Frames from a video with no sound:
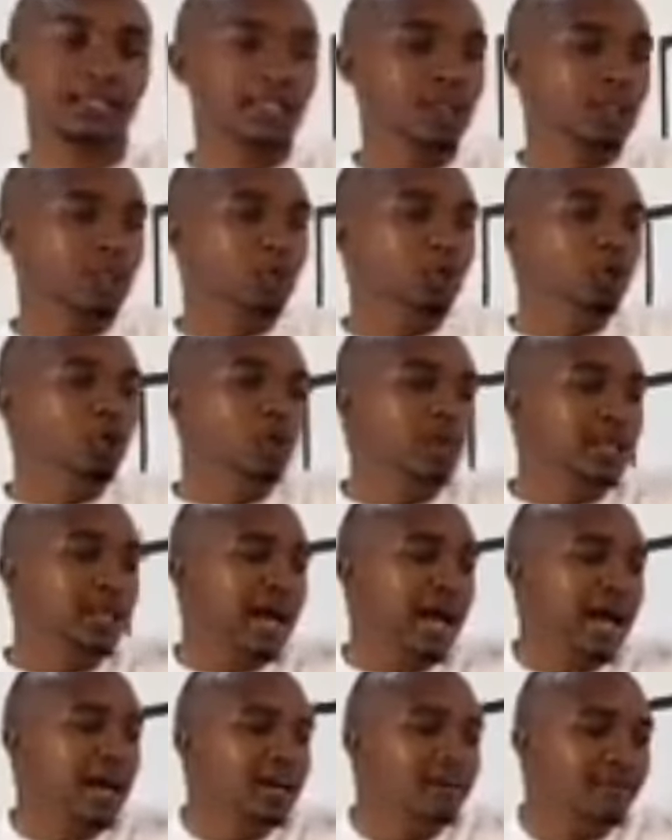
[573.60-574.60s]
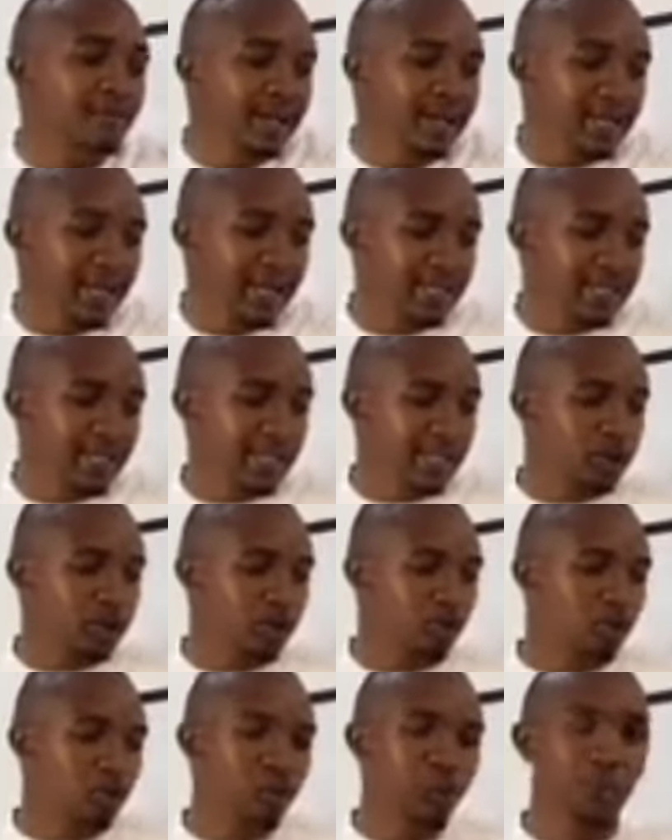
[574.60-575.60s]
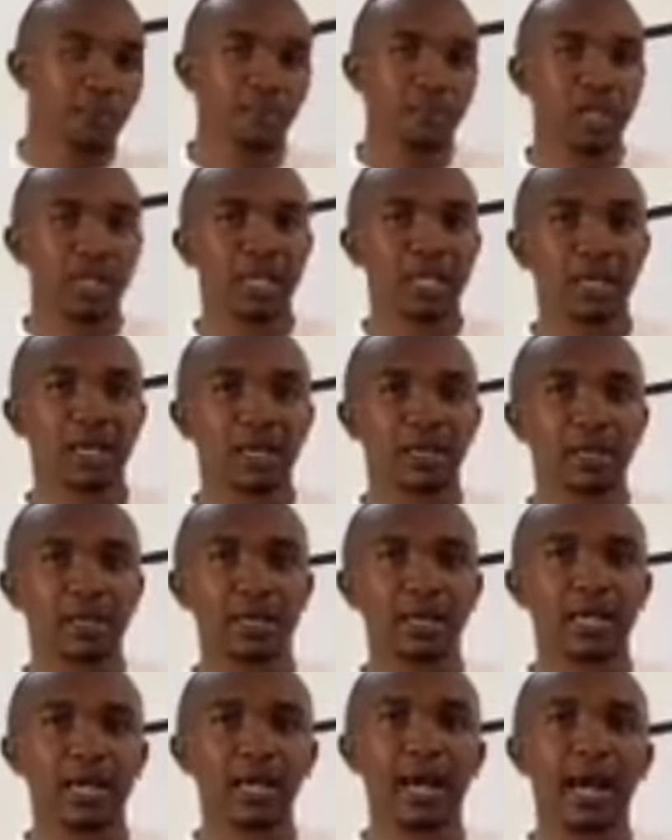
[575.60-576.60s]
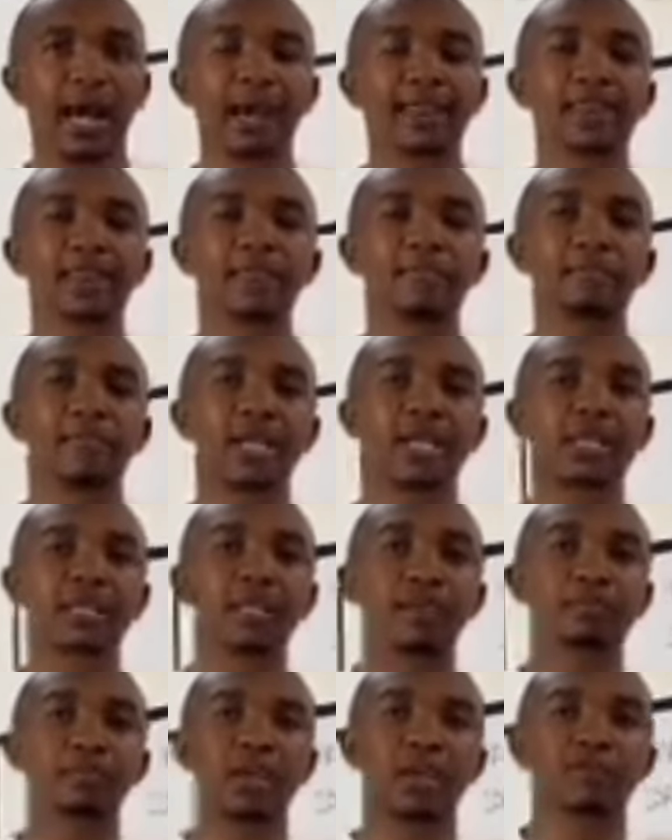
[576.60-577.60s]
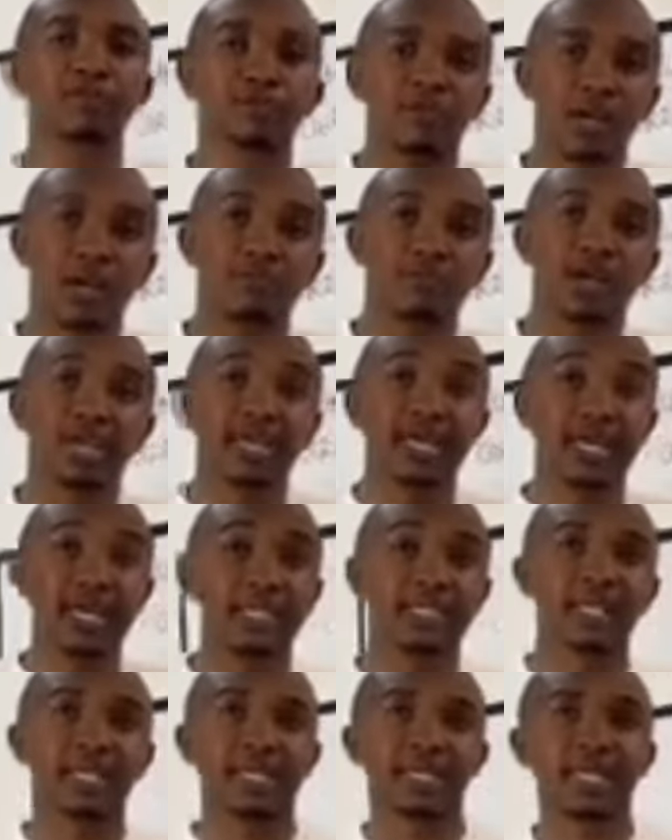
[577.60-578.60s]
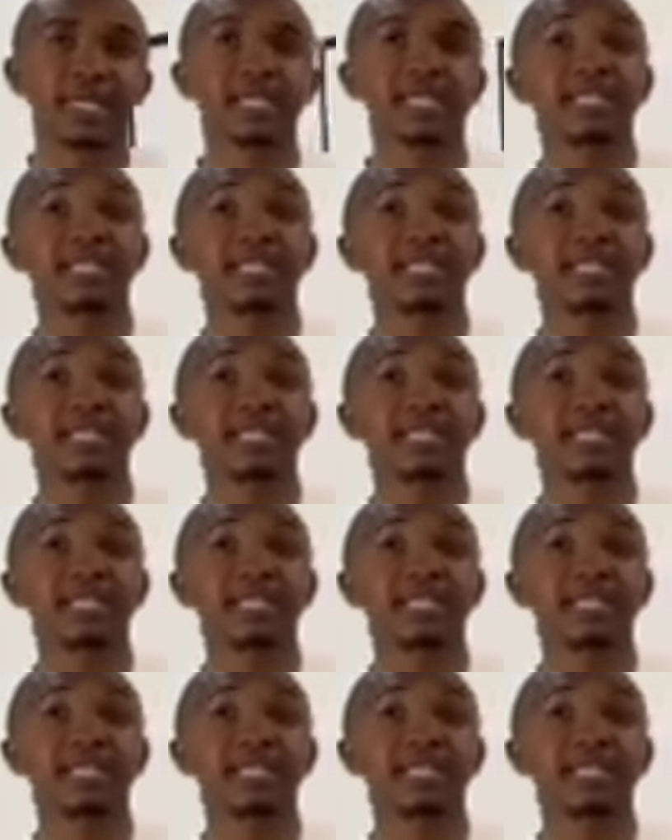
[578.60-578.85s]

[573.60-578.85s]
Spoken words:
usually advertises through the media. And the money they pay for advertising is